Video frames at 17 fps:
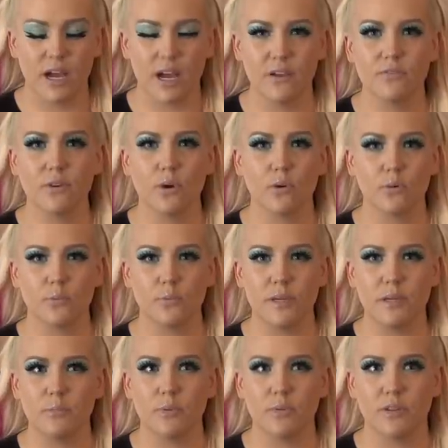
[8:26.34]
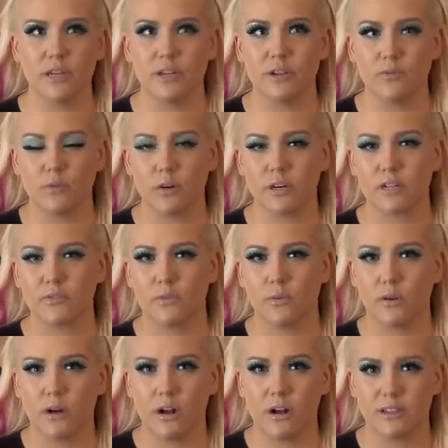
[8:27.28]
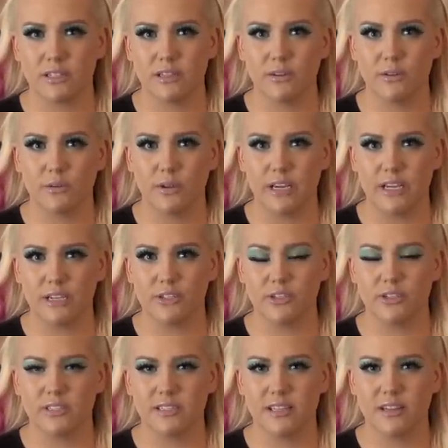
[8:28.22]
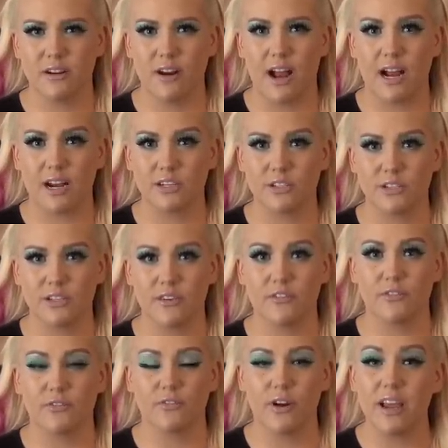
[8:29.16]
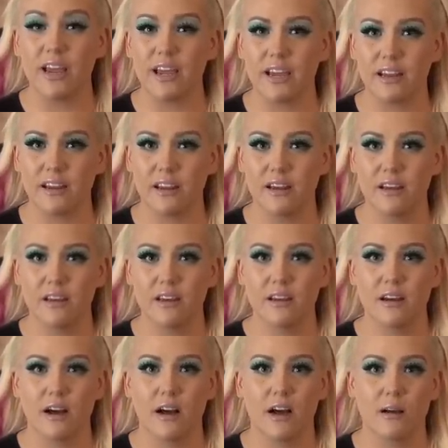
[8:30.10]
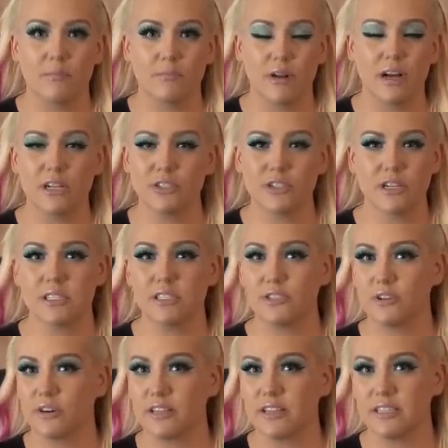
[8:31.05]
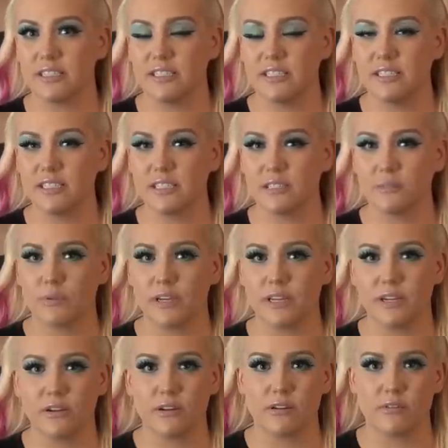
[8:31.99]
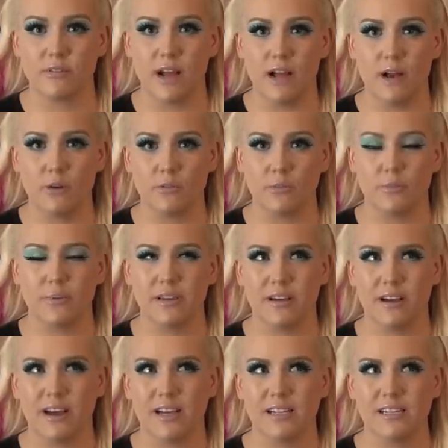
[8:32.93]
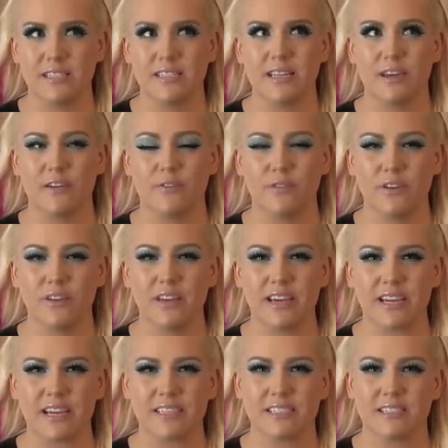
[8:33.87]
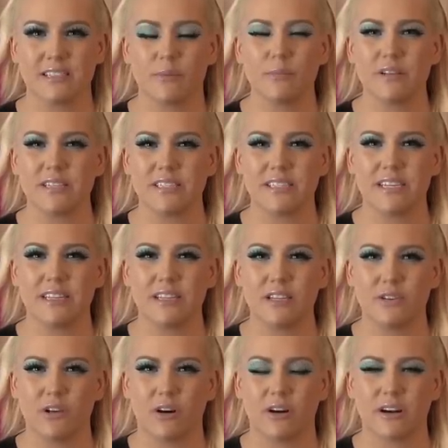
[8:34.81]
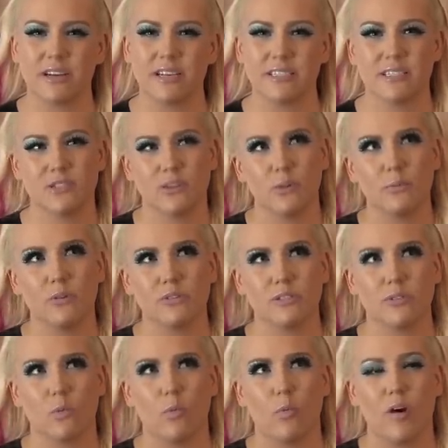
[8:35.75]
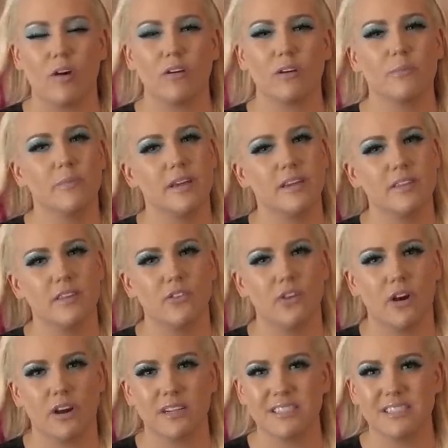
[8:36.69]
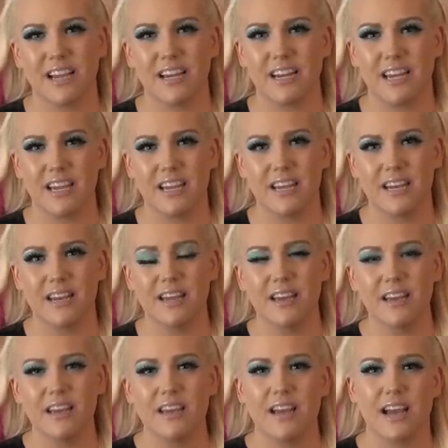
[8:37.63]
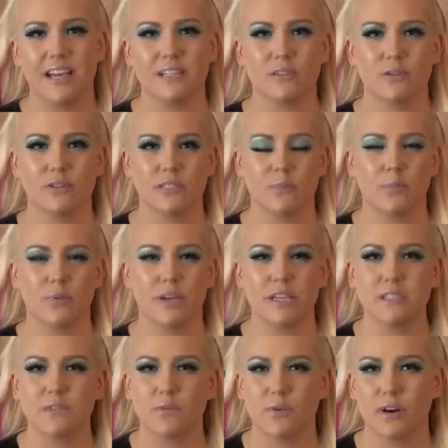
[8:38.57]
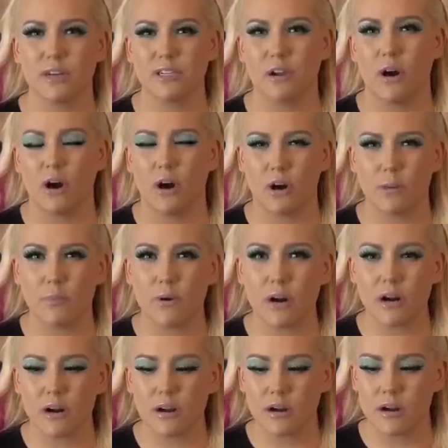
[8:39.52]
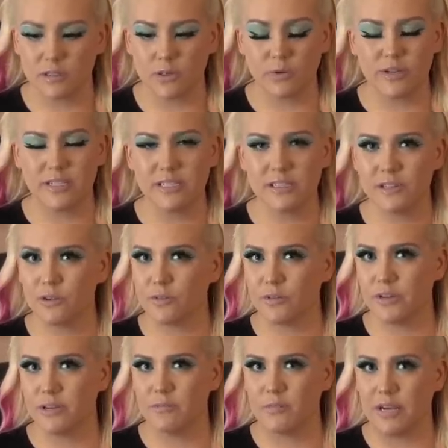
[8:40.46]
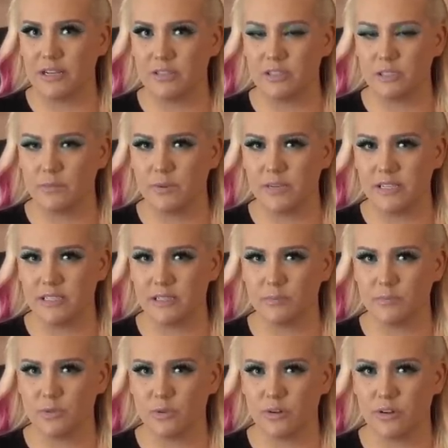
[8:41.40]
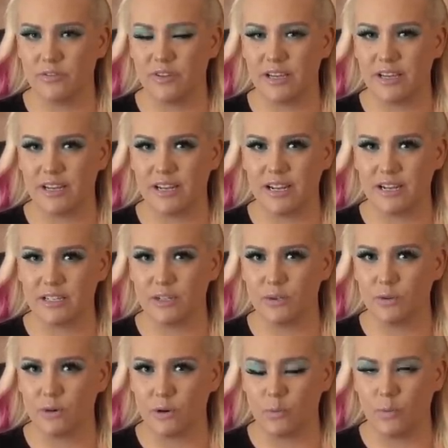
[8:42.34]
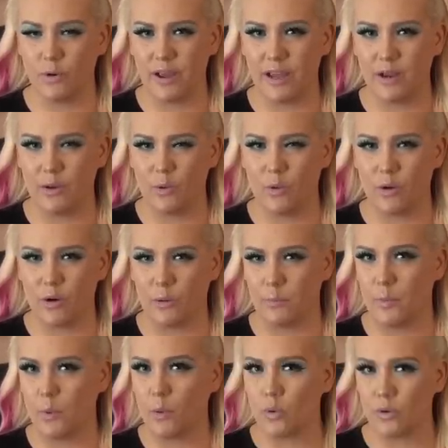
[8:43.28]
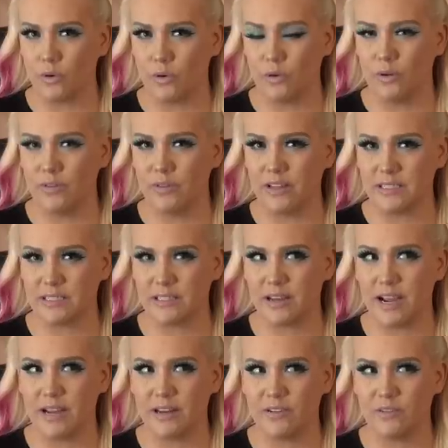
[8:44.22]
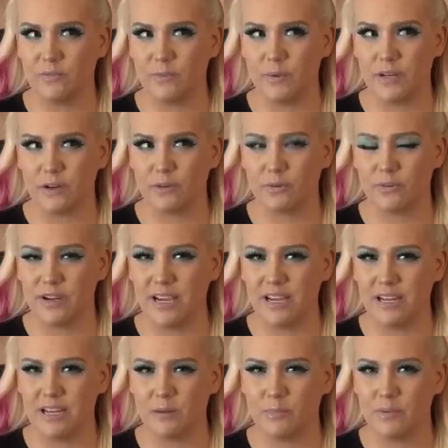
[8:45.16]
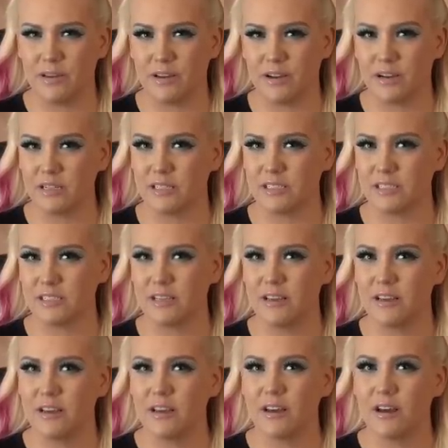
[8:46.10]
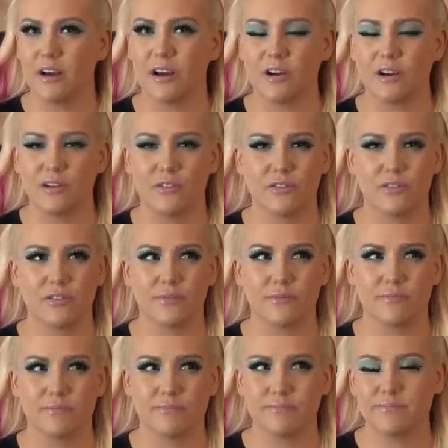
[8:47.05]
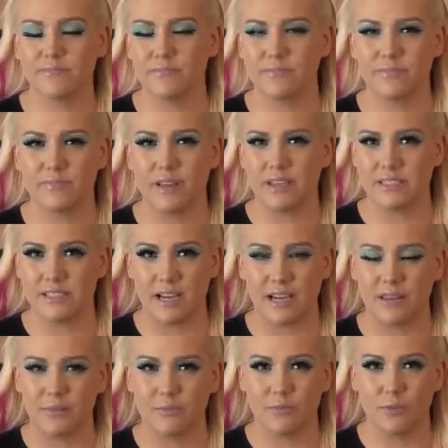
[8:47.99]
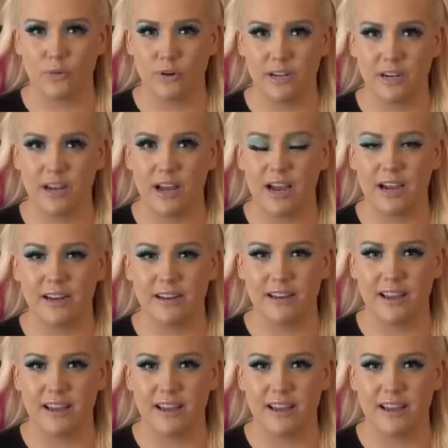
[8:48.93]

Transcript: I've known people that have worked for haunted locations that are actually afraid, Um, not just during the season, but year round, because they feel like it summons in the darkness. It's almost welcoming the dark side in, and so it's a place for it to harbor. So is the Green Mile space some sort of a connected doorway or a portal that's kind of been created because of Asylum forty-nine